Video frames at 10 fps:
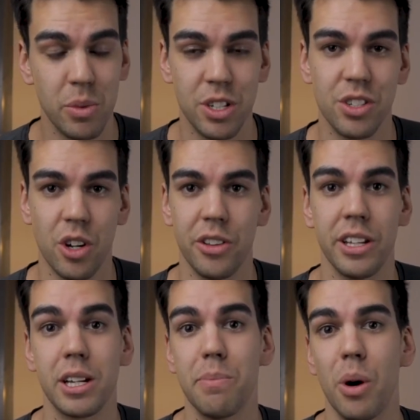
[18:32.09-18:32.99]
which is only
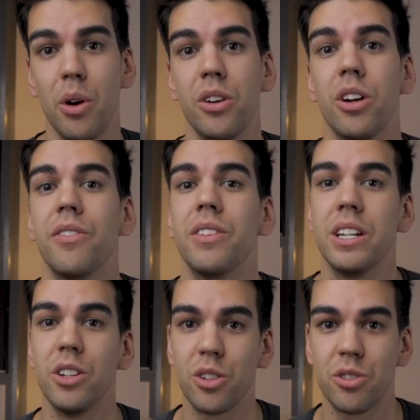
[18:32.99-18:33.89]
a component of the
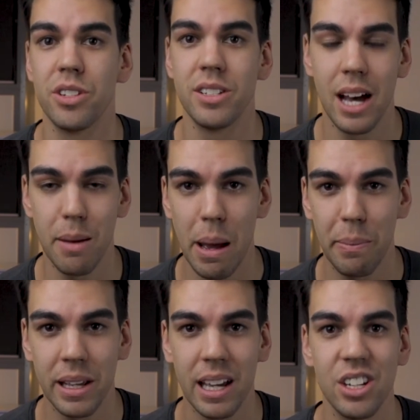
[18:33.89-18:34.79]
Notre Dame
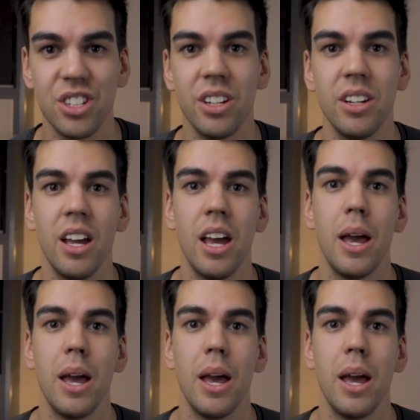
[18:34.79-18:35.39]
application.